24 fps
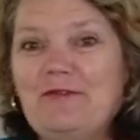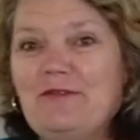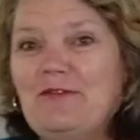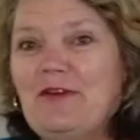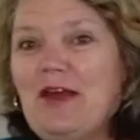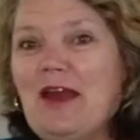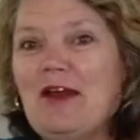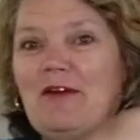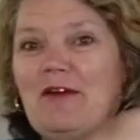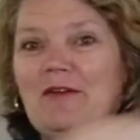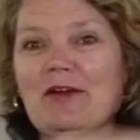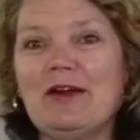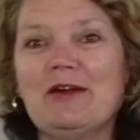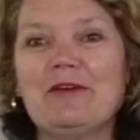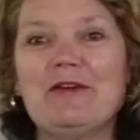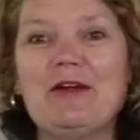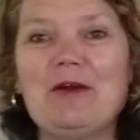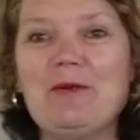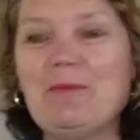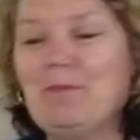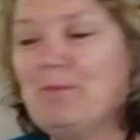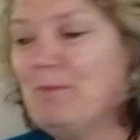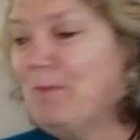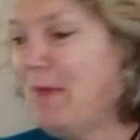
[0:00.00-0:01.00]
very
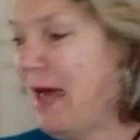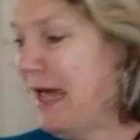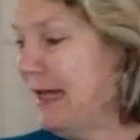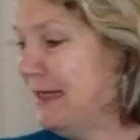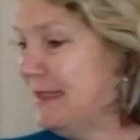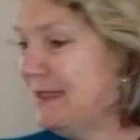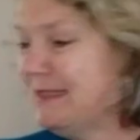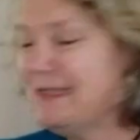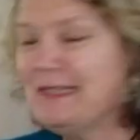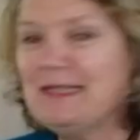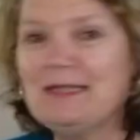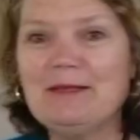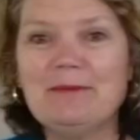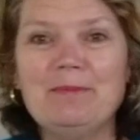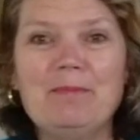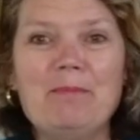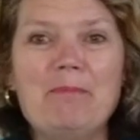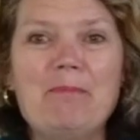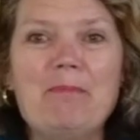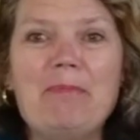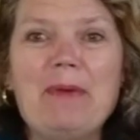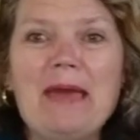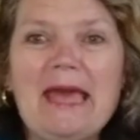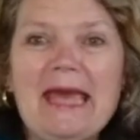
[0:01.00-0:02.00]
romantic
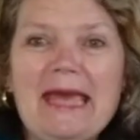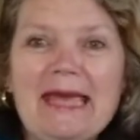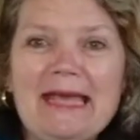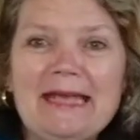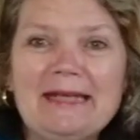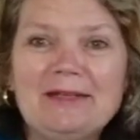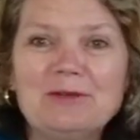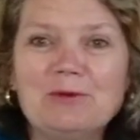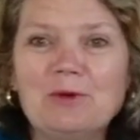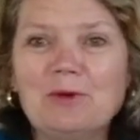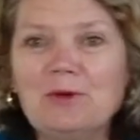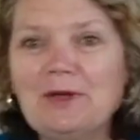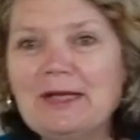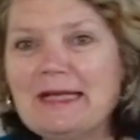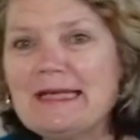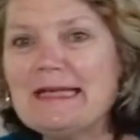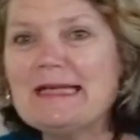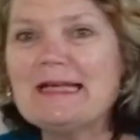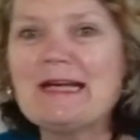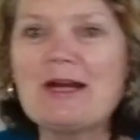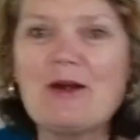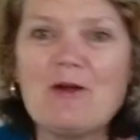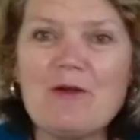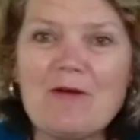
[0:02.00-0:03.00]
bed, all in
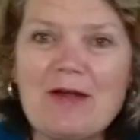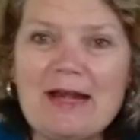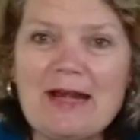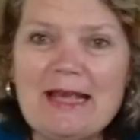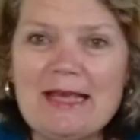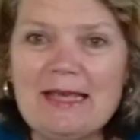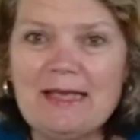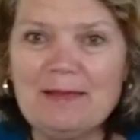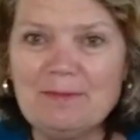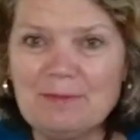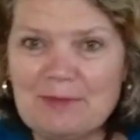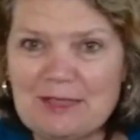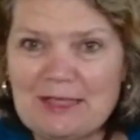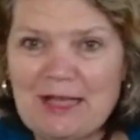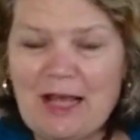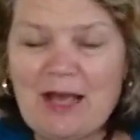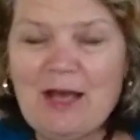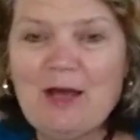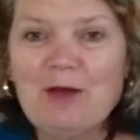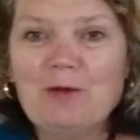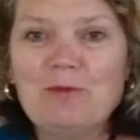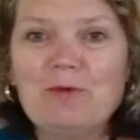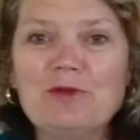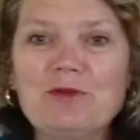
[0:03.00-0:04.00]
creams,
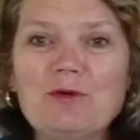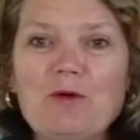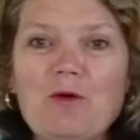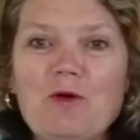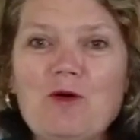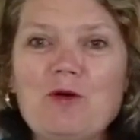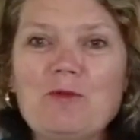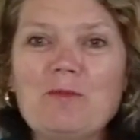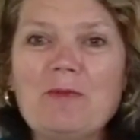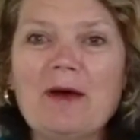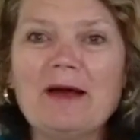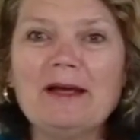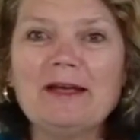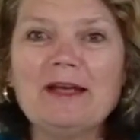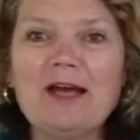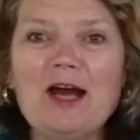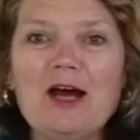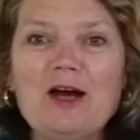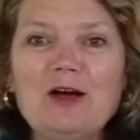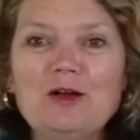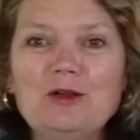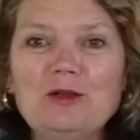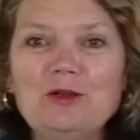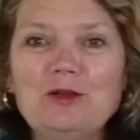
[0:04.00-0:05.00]
with all my
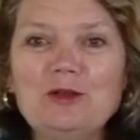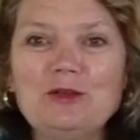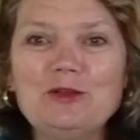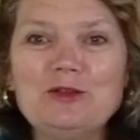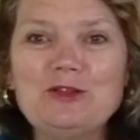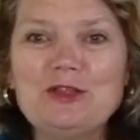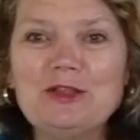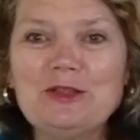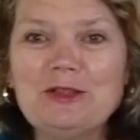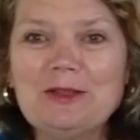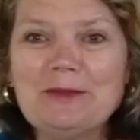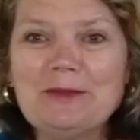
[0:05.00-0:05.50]
old